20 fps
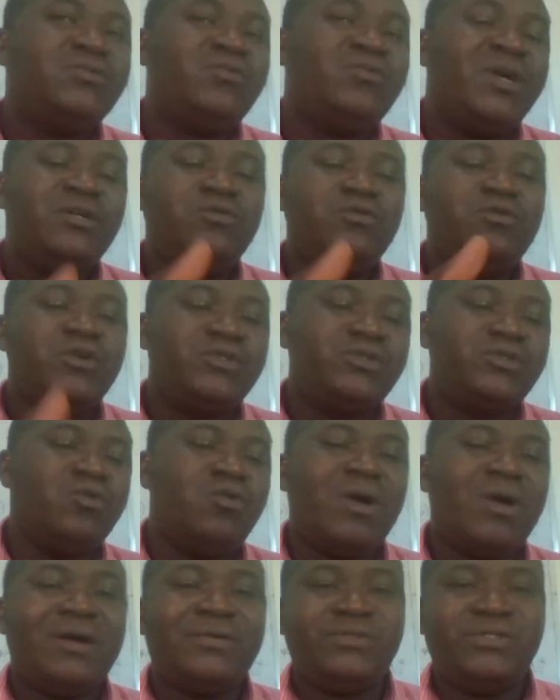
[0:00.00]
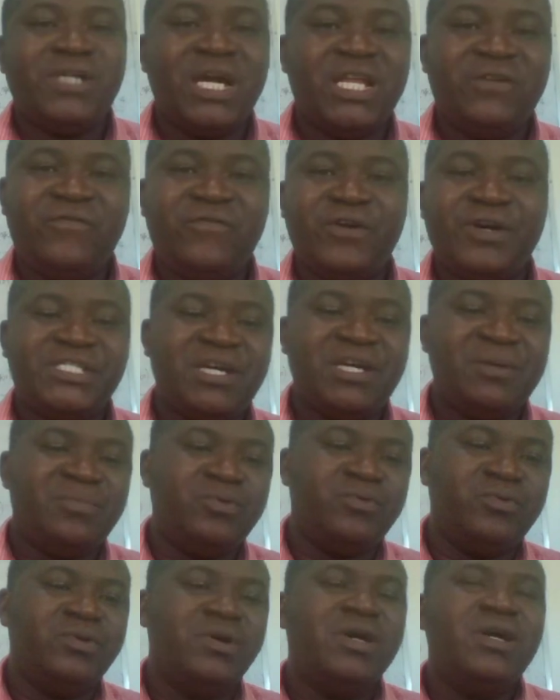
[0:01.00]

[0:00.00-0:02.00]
when you go to ORCID for example,